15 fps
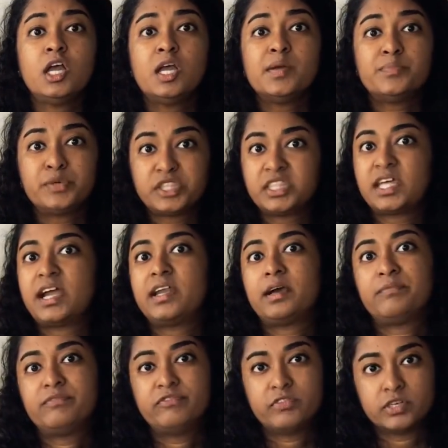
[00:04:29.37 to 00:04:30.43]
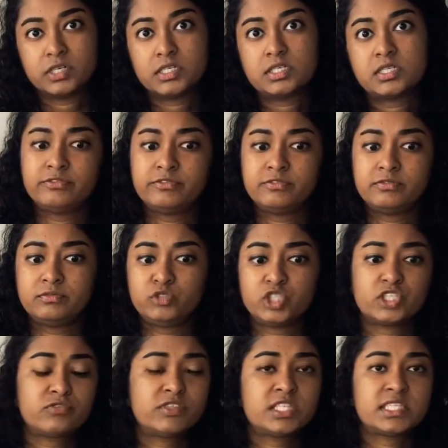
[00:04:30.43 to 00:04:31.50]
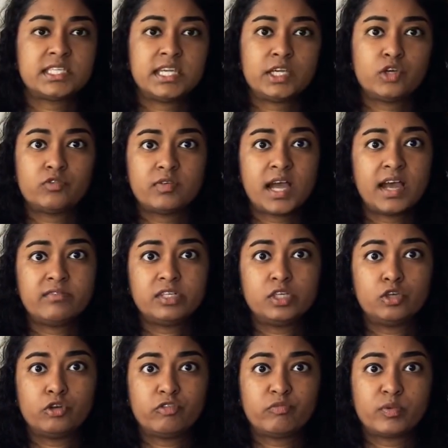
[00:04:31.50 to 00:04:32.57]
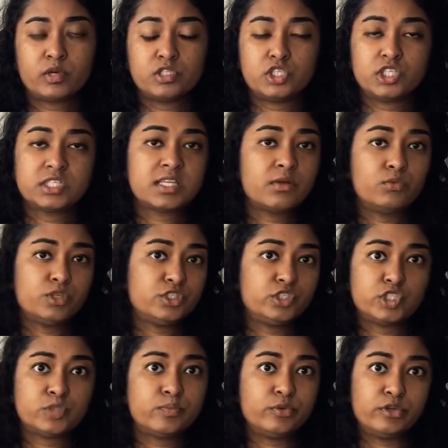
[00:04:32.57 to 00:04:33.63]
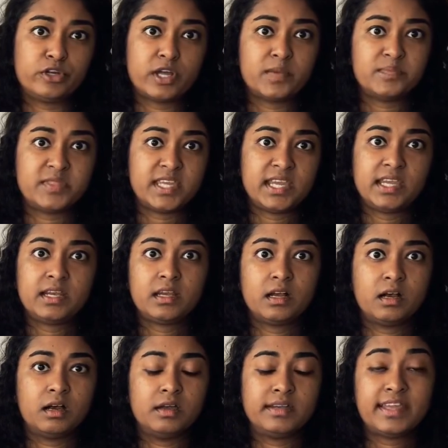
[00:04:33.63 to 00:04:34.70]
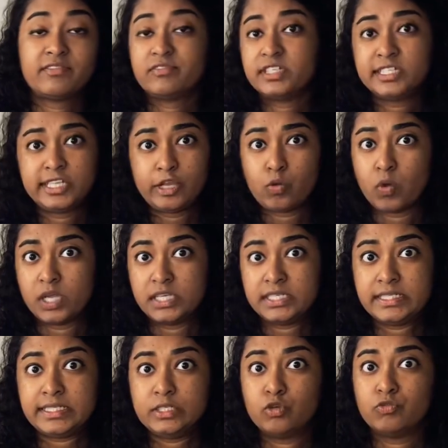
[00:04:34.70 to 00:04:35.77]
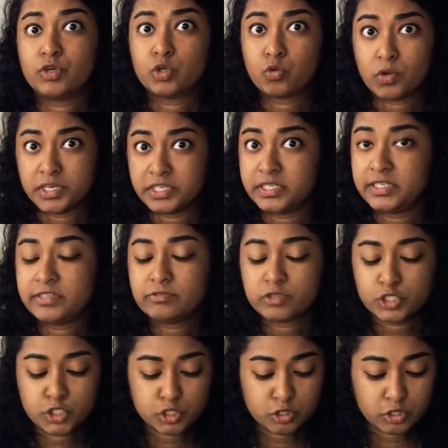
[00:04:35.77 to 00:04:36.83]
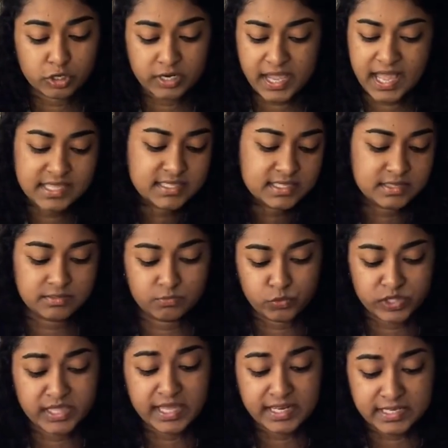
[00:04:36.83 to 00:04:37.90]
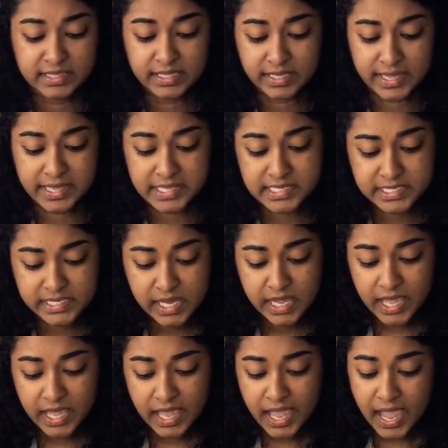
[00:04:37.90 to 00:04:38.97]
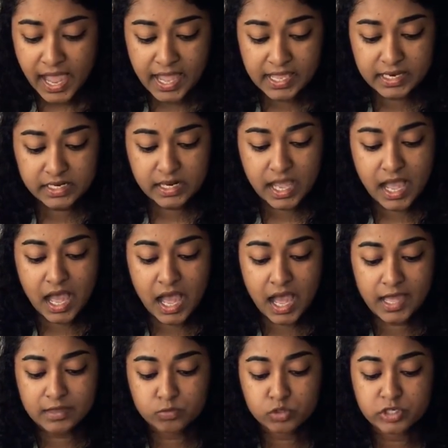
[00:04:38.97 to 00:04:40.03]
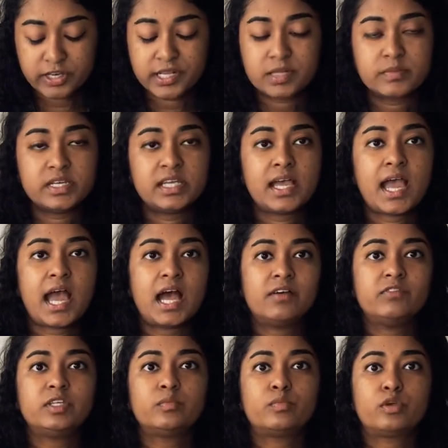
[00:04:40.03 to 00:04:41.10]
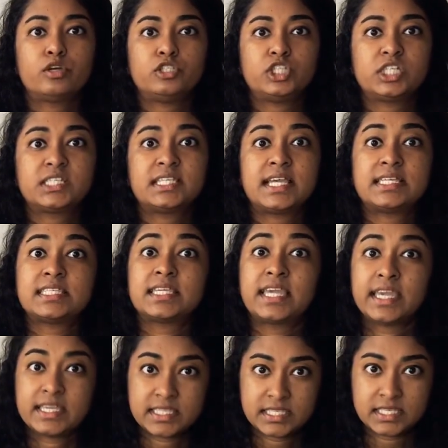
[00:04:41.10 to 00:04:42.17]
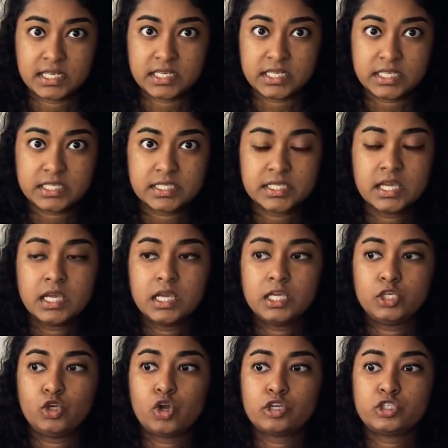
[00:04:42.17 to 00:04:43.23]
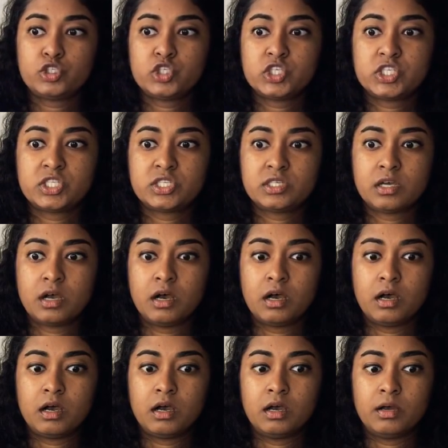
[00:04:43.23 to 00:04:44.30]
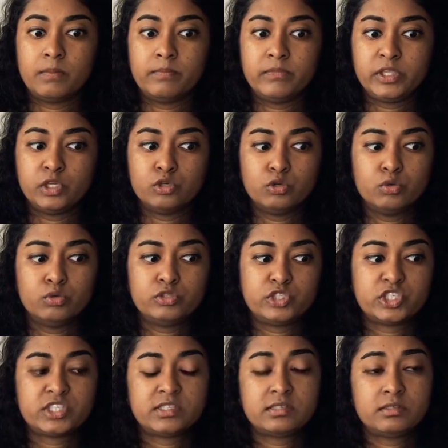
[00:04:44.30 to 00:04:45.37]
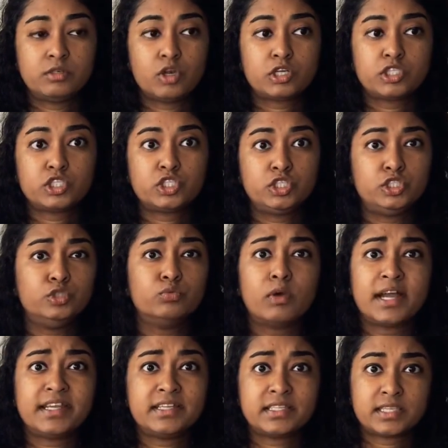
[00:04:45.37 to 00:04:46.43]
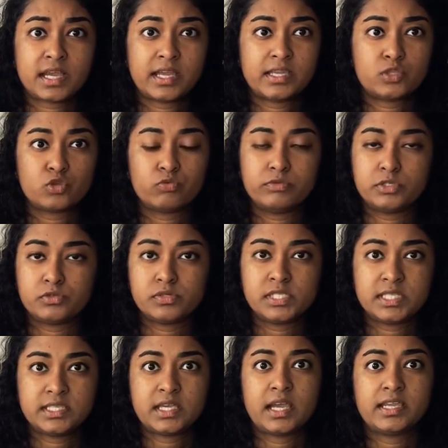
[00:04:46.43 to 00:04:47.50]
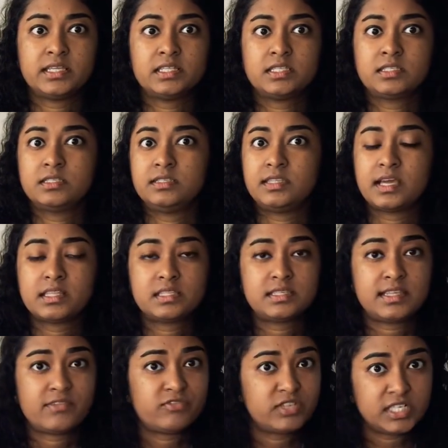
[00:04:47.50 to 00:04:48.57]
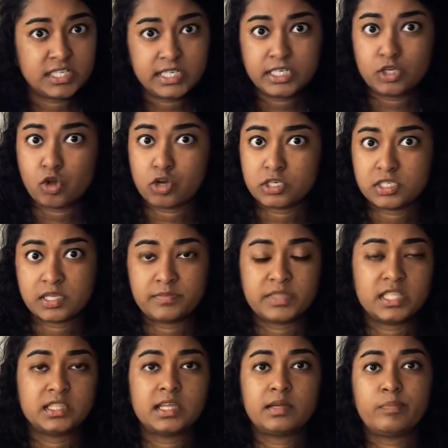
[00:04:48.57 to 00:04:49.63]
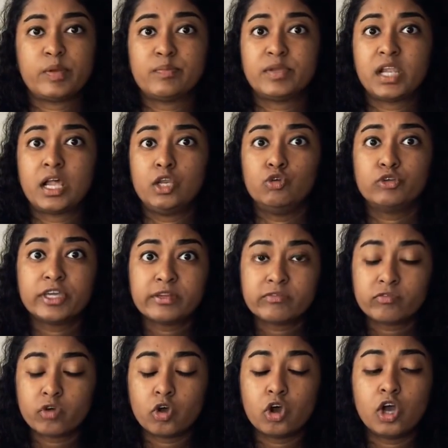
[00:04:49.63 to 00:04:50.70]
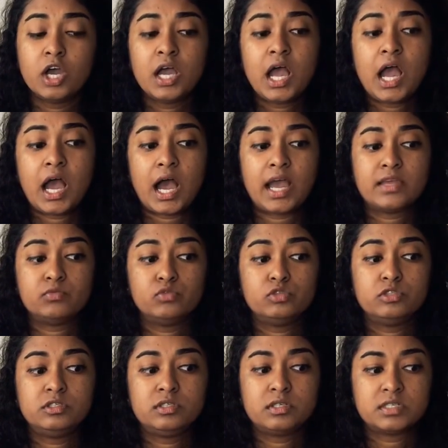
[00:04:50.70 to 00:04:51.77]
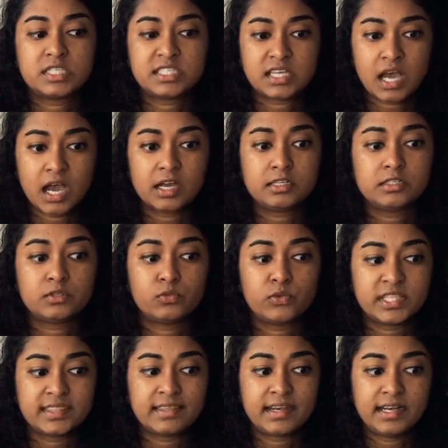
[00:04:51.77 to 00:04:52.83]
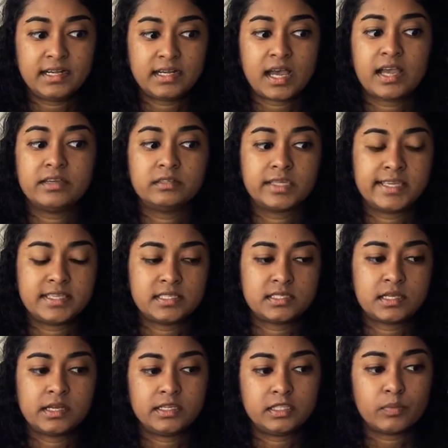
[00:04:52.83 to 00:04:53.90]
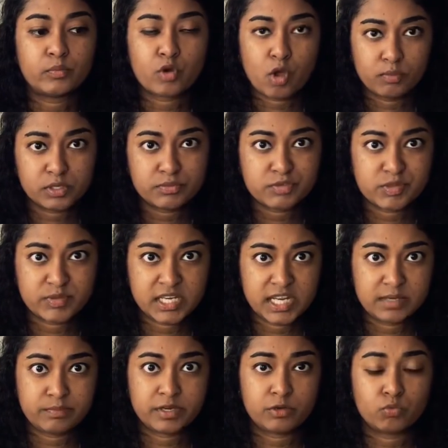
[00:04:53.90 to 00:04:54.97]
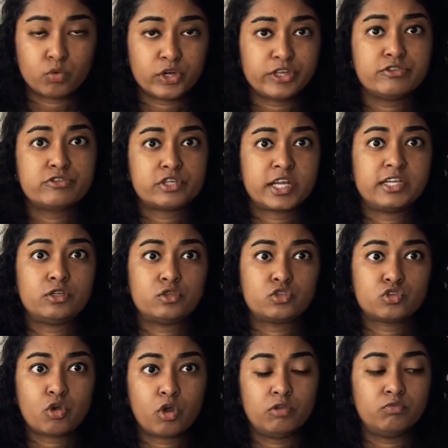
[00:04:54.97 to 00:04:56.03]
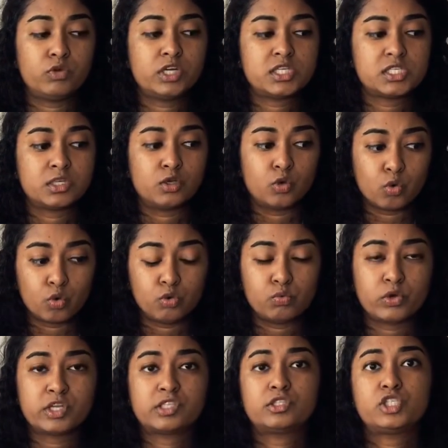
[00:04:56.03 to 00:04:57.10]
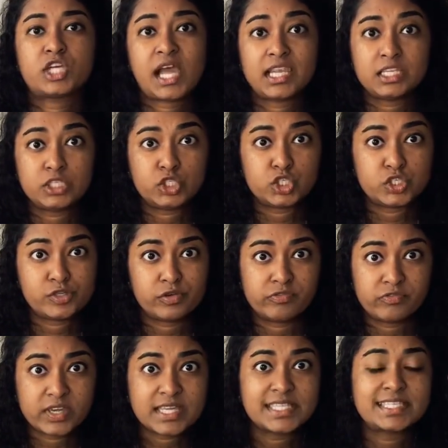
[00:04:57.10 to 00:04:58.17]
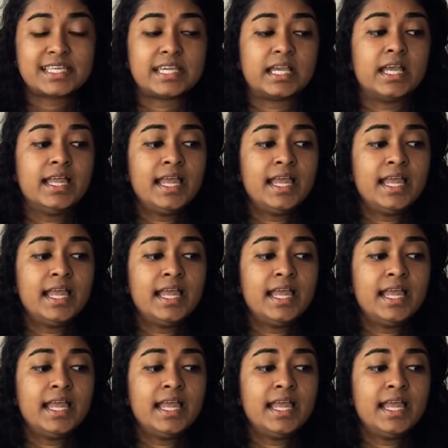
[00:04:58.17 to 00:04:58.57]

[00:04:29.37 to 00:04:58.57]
Put that up first. Just for the sake of having a lot of projects, I wouldn't just put it up there. Definitely quality over quantity for sure, as in with anything else. And I would recommend having projects as case studies, not just not just UI designs or visual designs. That's definitely not something that people are looking for. I would start with an entire case study, the problem statement. What are you trying to solve? What is the goal? What are the challenges you're facing?